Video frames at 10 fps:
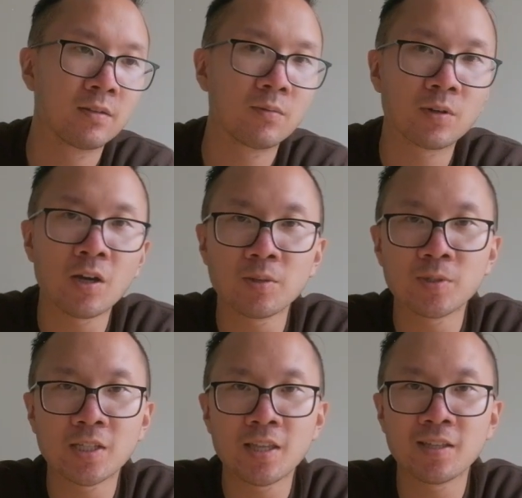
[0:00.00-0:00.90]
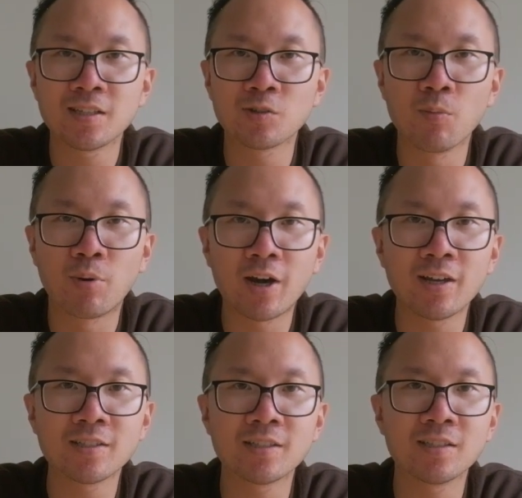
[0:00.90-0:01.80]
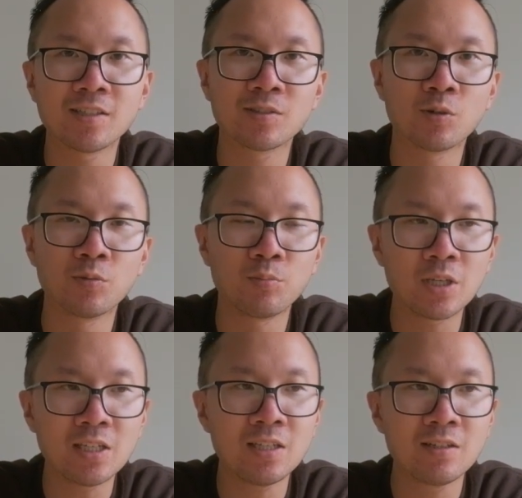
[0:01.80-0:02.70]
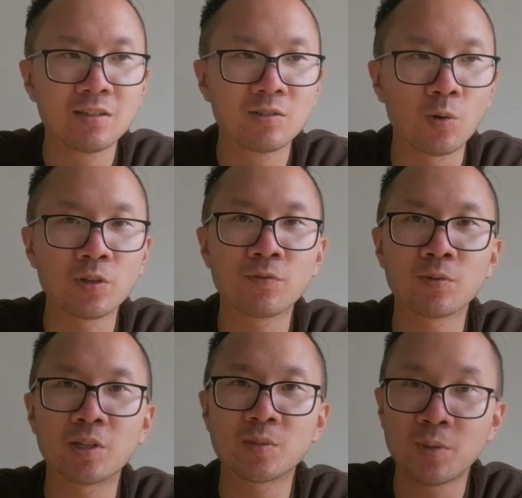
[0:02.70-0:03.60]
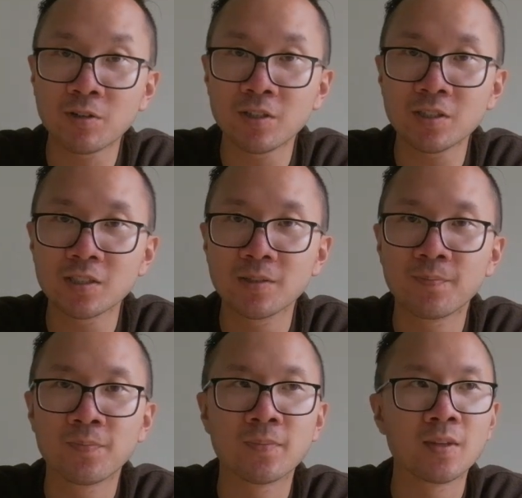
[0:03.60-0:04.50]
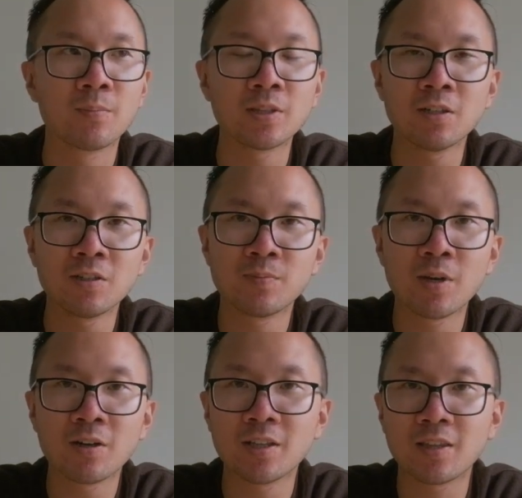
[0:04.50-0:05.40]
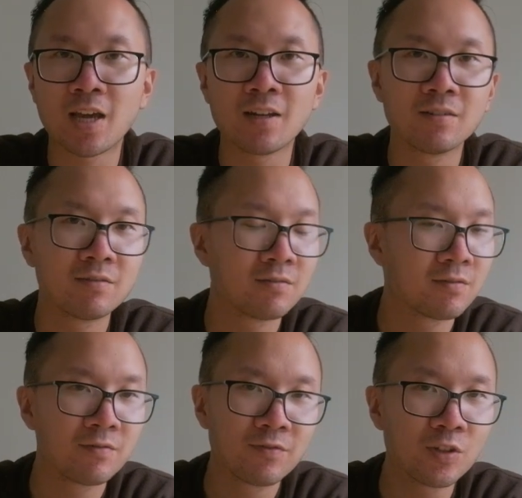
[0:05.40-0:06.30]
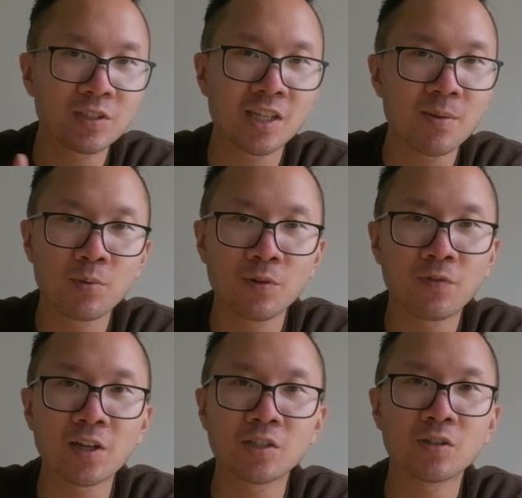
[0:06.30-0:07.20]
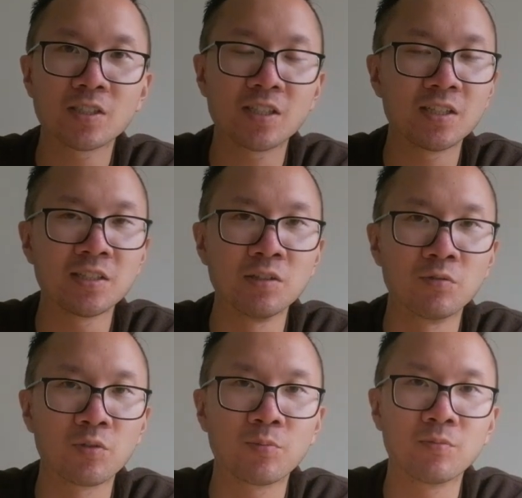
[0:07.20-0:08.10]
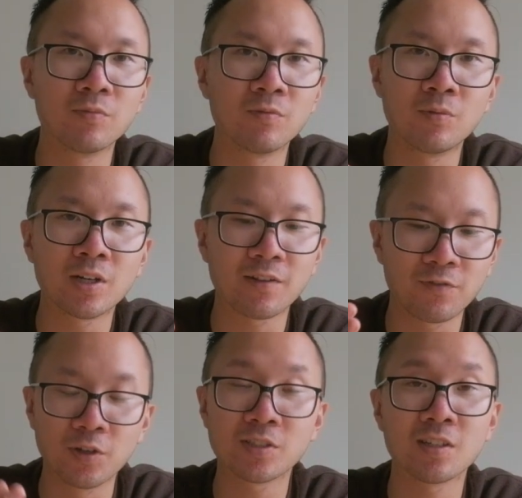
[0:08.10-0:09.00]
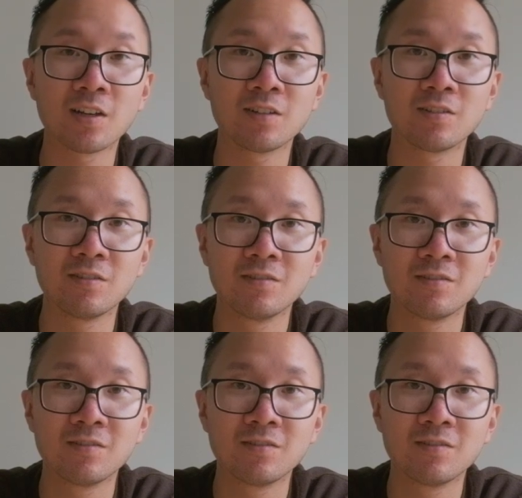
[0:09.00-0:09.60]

100% this is all bias and this is all me talking from experience, but there is merit in that. For example, if I shot Cinestill from when I first started